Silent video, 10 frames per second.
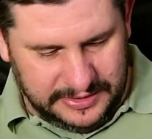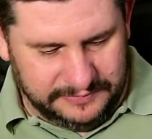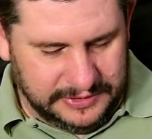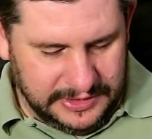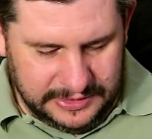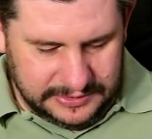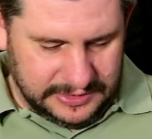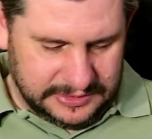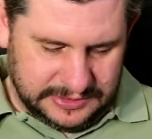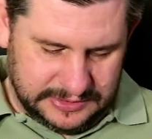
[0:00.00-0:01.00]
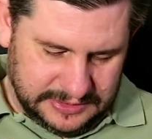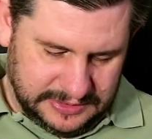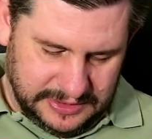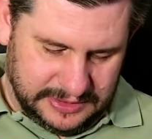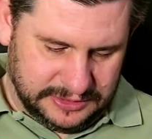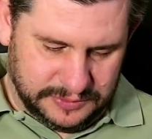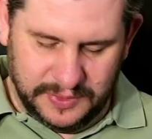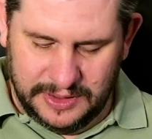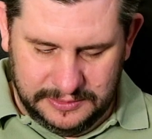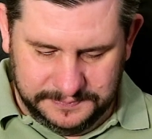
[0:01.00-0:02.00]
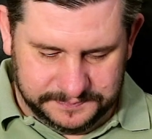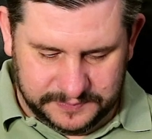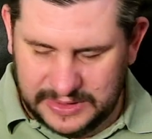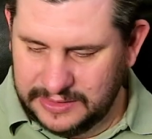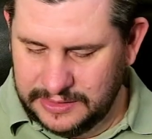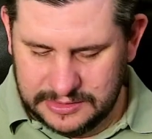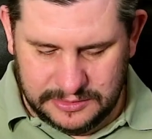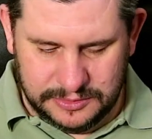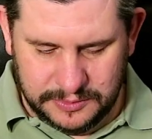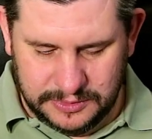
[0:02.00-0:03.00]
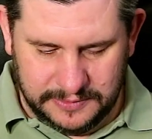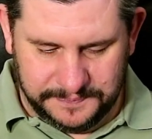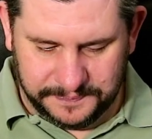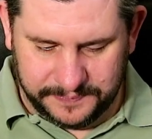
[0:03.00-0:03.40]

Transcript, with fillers: Haven't cleaned this as well and listened to it.